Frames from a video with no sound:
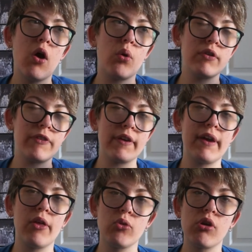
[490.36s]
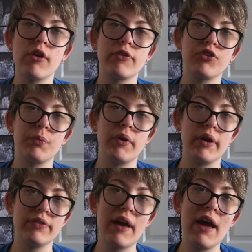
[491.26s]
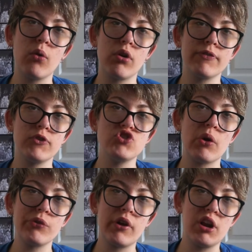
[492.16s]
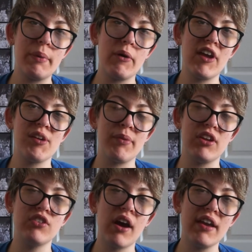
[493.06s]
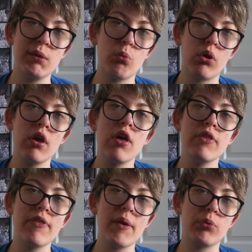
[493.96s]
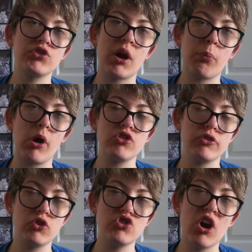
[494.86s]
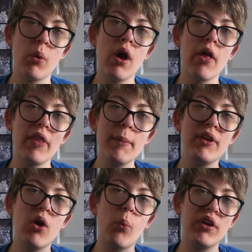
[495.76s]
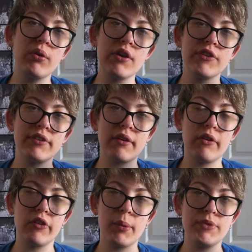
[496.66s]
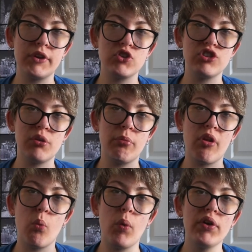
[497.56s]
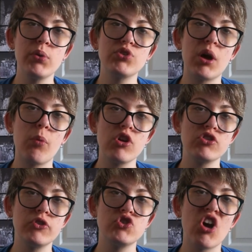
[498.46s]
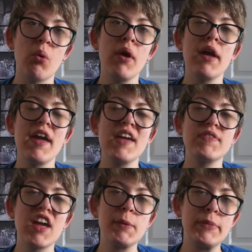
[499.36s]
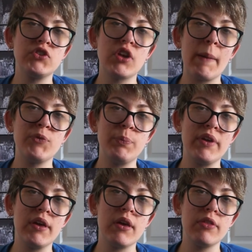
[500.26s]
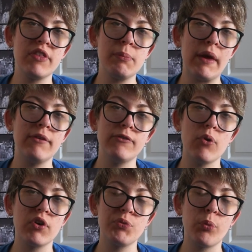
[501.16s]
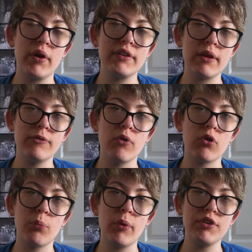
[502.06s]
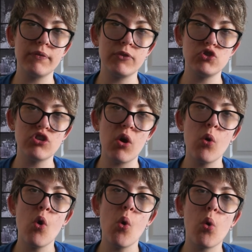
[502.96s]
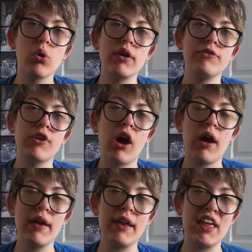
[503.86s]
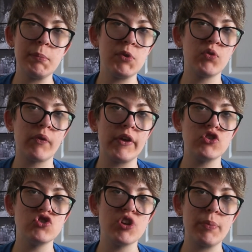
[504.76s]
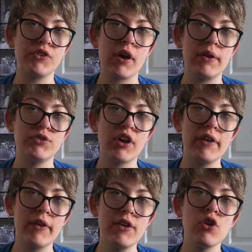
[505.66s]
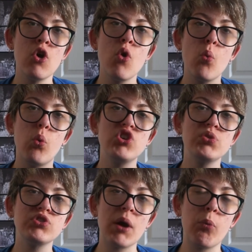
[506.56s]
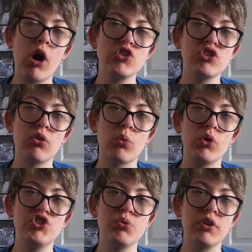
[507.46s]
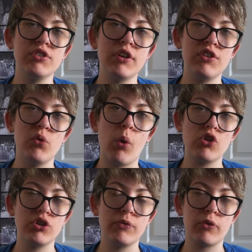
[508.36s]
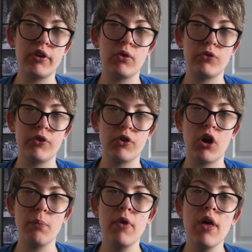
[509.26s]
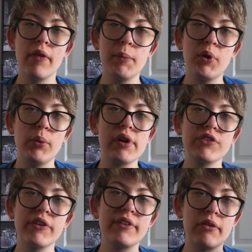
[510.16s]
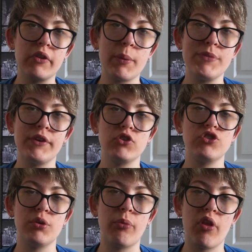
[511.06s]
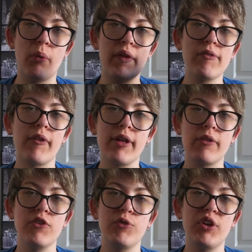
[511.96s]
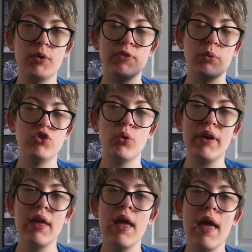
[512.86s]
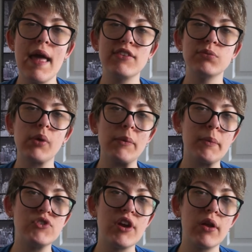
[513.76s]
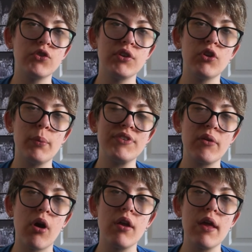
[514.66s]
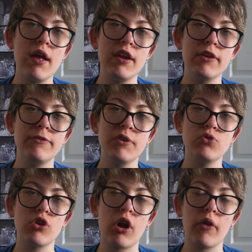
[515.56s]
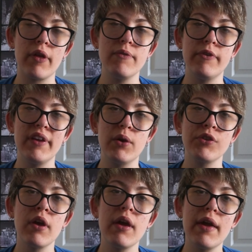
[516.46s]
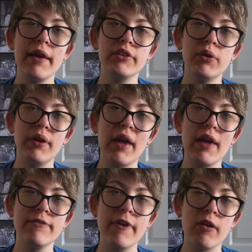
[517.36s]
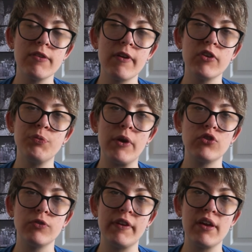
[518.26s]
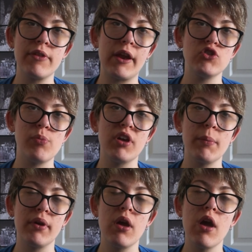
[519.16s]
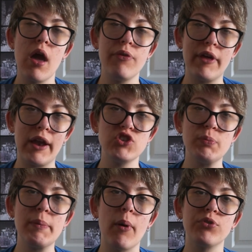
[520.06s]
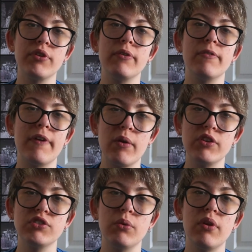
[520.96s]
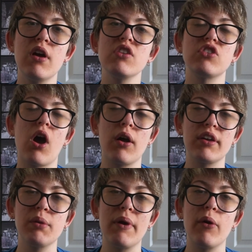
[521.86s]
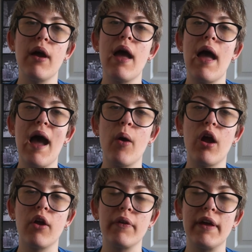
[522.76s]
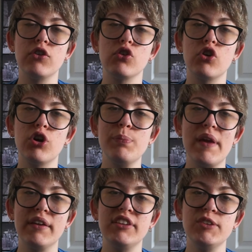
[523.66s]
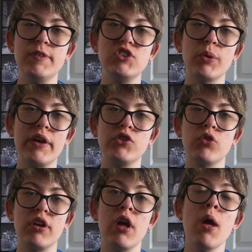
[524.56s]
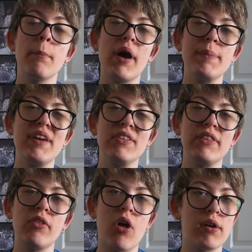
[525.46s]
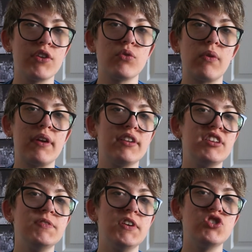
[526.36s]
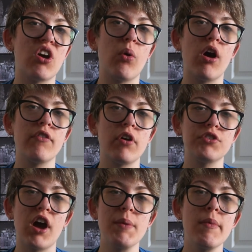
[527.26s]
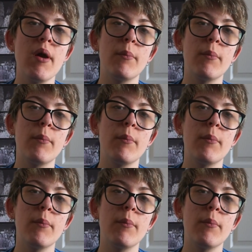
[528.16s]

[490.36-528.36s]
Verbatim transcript: or if they kill her off or something like that or if the show's not about Amy and Ty anymore then they will stop watching the show. Let me know what you guys think down in the comment section down below. Will you stop watching the show if Amy stops being the main focus point and focal point of the show or if Ty and Amy's relationship is kind of sidelined would you stop watching or would you continue watching for years to come? Let me know what you guys think down in the comment section down below. Leave a like on this video if you enjoyed and subscribe to my channel so you don't miss out on any future Heartland videos, including a very, very special video that I should be coming that I should be posting very soon talking about how Heartland could make TV show history by being the longest running TV show of all time.